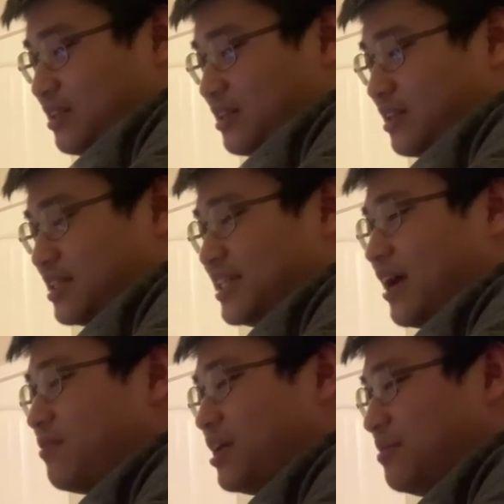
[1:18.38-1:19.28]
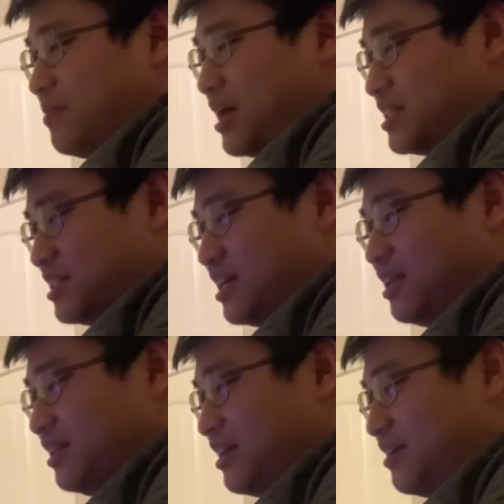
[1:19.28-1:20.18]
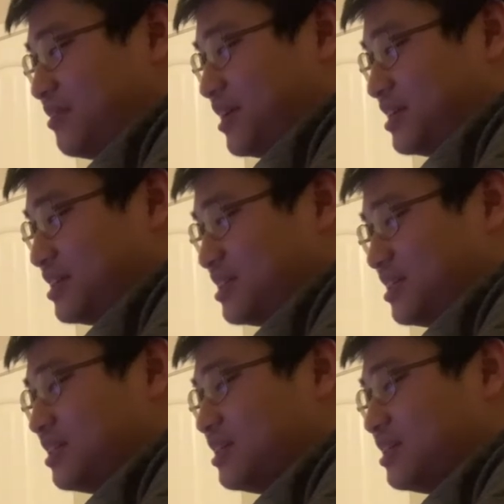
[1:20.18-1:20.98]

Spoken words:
the sound he makes is hilarious.